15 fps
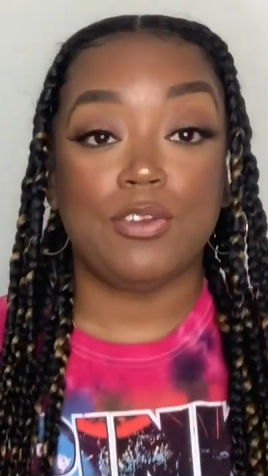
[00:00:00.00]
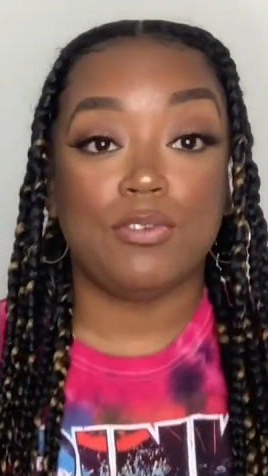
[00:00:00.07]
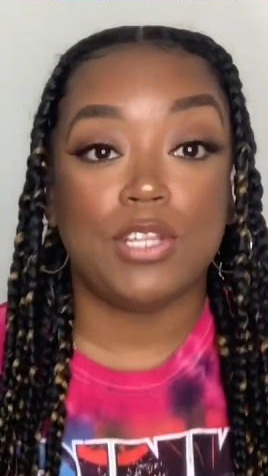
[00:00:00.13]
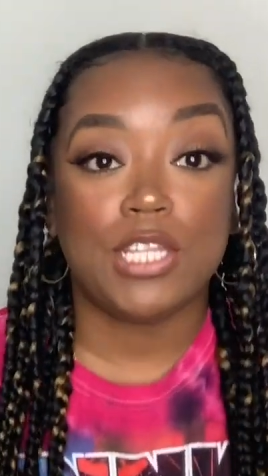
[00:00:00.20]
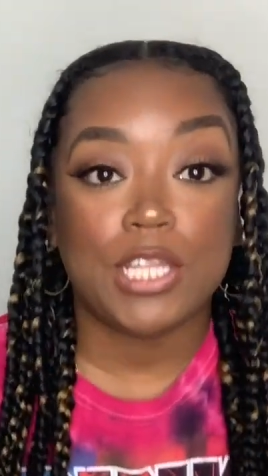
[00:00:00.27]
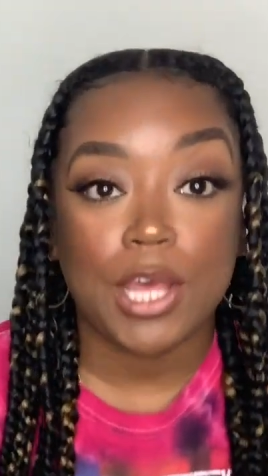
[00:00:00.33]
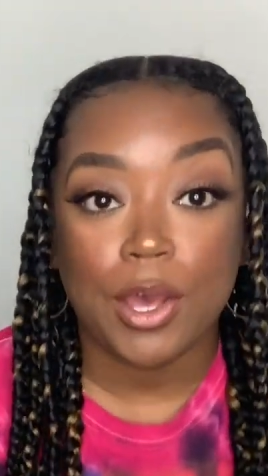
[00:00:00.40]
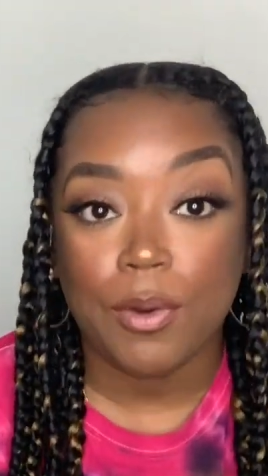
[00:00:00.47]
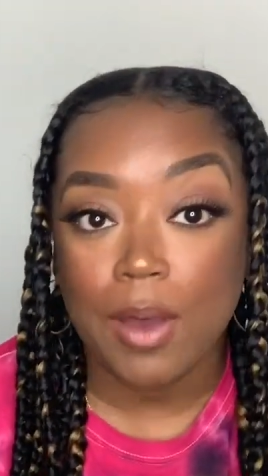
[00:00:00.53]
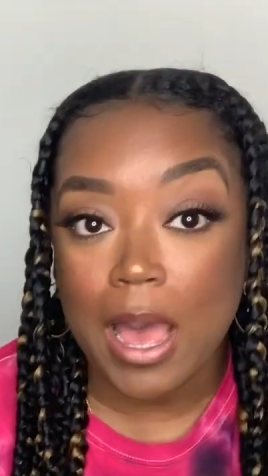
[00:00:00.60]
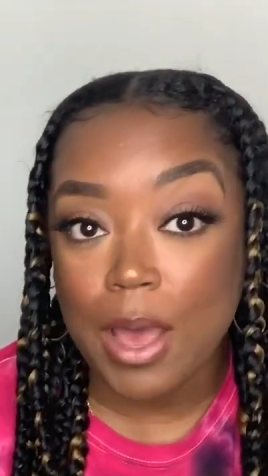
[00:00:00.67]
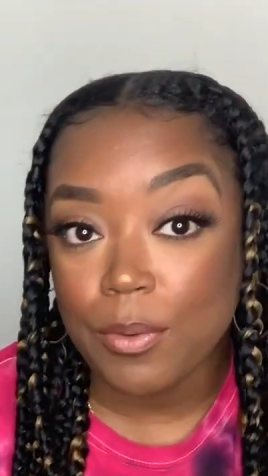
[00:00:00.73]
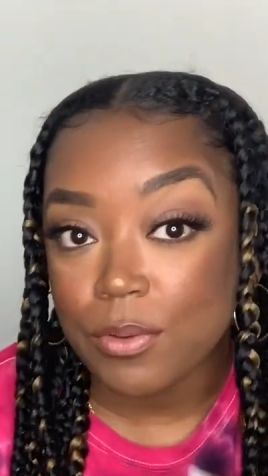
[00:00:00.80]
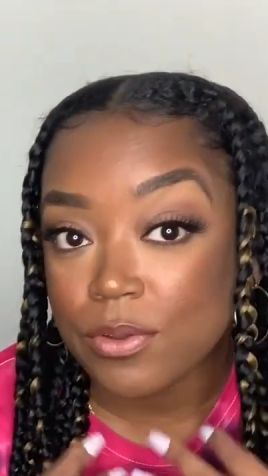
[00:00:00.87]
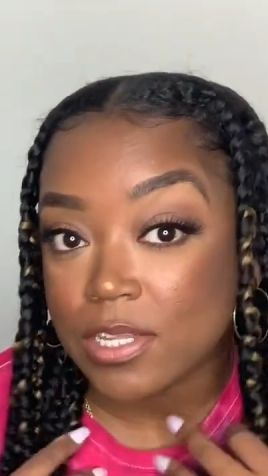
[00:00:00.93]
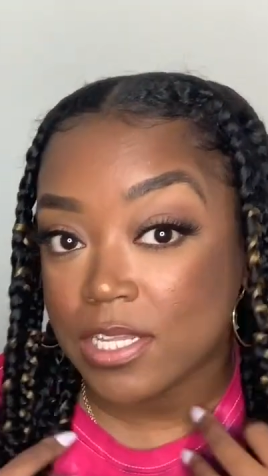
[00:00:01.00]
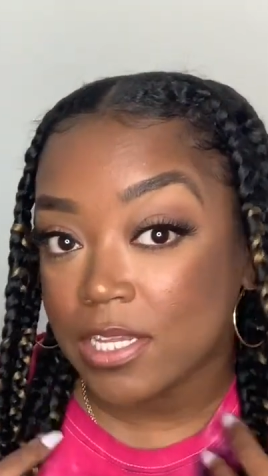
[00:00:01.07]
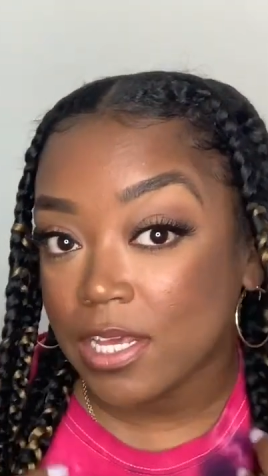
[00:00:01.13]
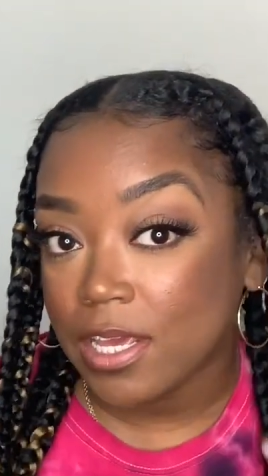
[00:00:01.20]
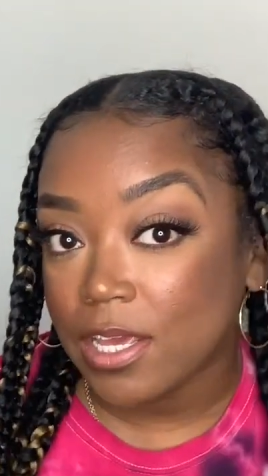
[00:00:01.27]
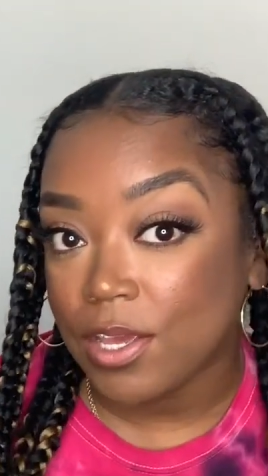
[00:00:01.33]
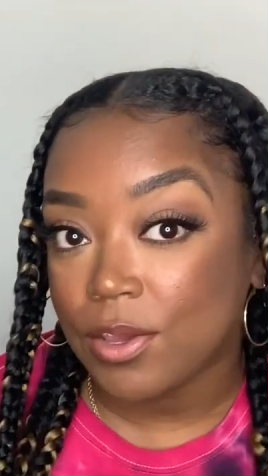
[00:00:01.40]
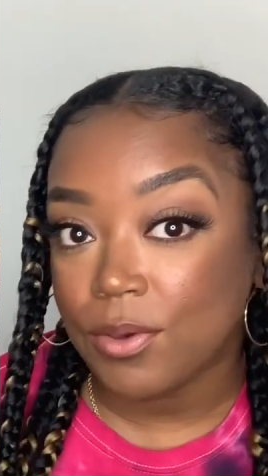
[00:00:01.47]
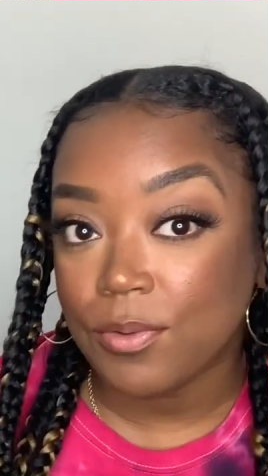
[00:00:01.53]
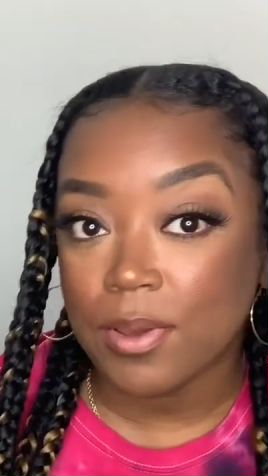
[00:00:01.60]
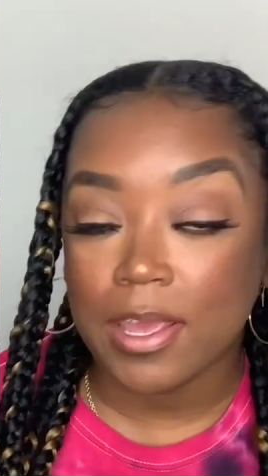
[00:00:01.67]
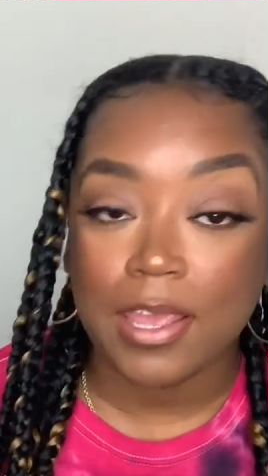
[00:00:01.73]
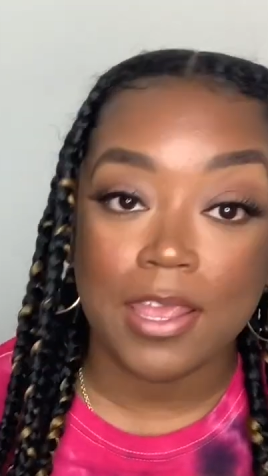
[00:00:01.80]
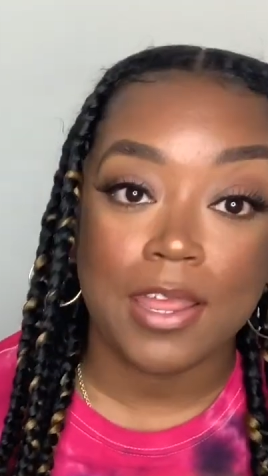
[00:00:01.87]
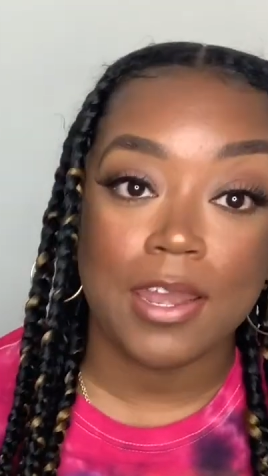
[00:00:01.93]
So I will see you
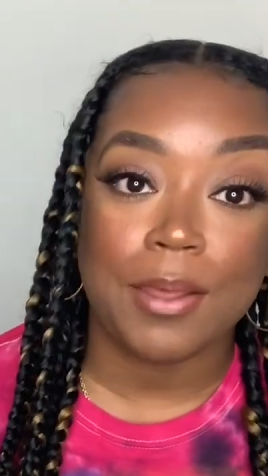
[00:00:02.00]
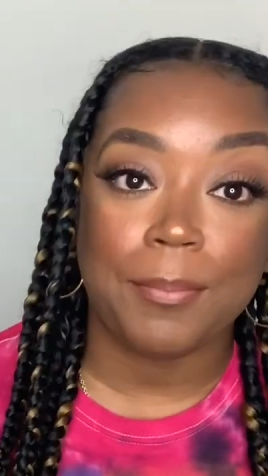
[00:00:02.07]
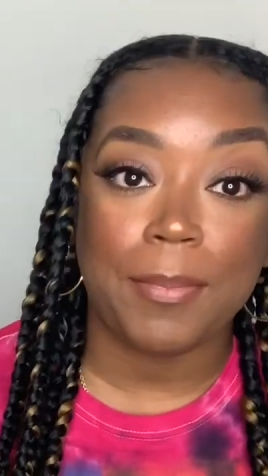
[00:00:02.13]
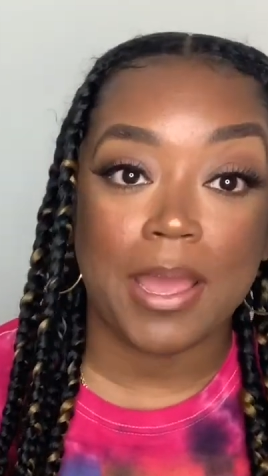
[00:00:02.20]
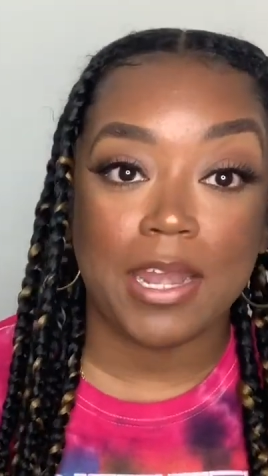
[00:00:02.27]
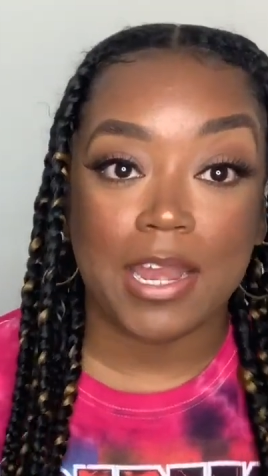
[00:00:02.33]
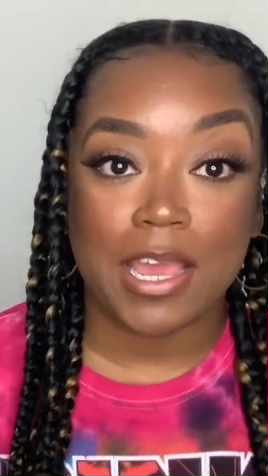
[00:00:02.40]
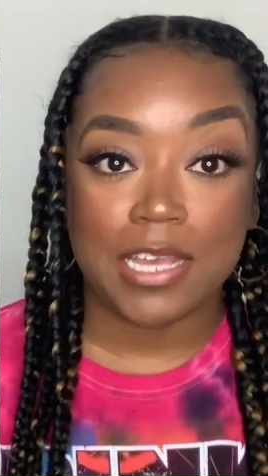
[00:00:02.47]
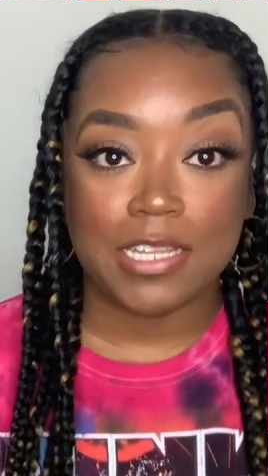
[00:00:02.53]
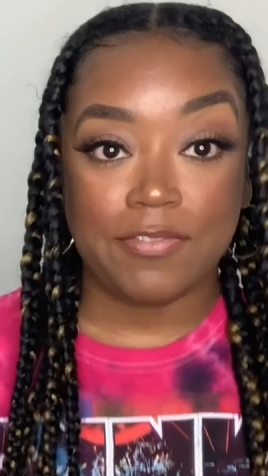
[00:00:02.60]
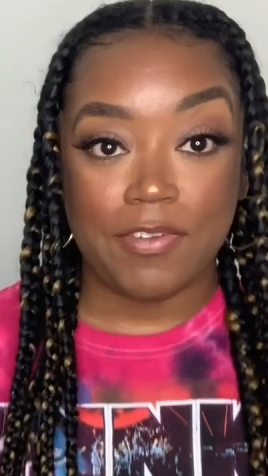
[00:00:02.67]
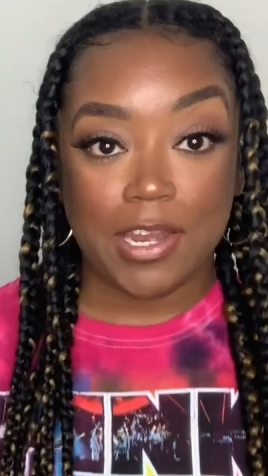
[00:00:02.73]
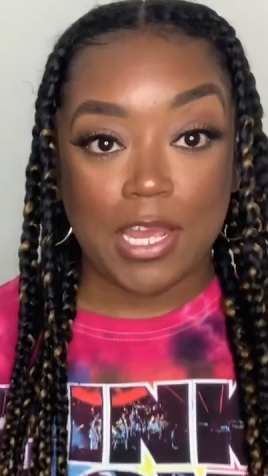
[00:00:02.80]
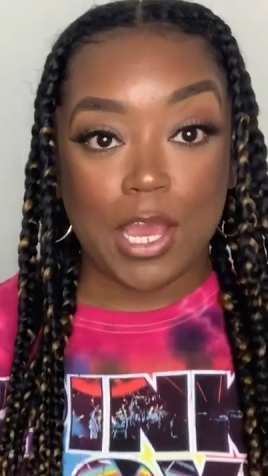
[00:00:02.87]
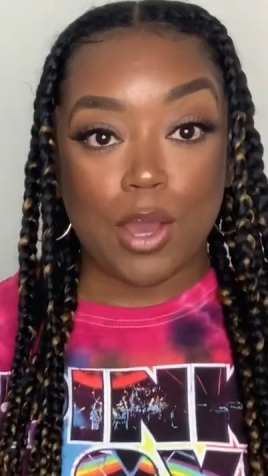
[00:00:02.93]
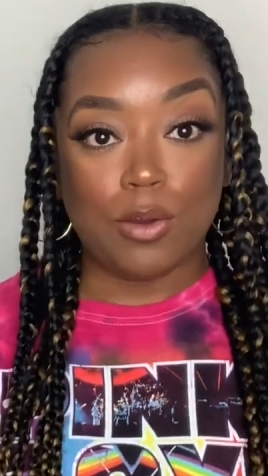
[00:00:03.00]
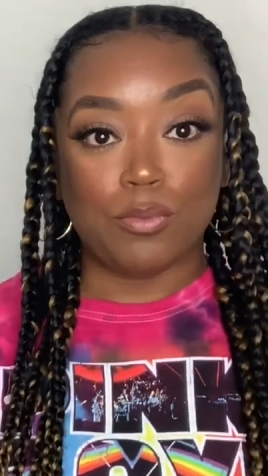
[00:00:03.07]
in my next video.